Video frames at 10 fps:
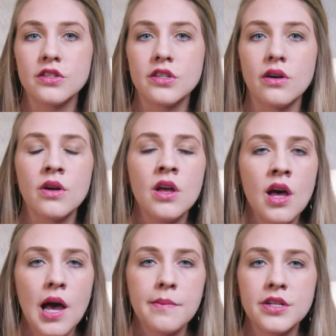So
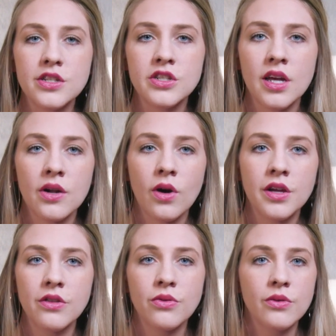I'm gonna just kind of
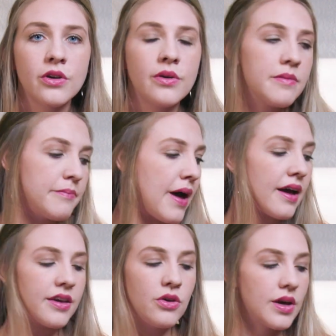walk you through and
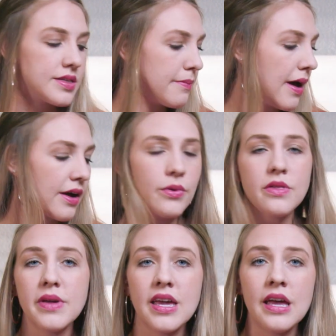pack, you guys can pack
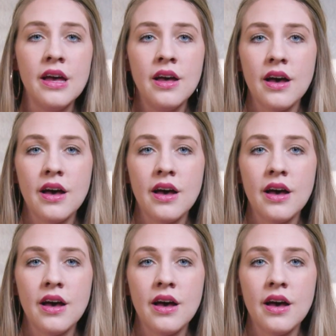with me.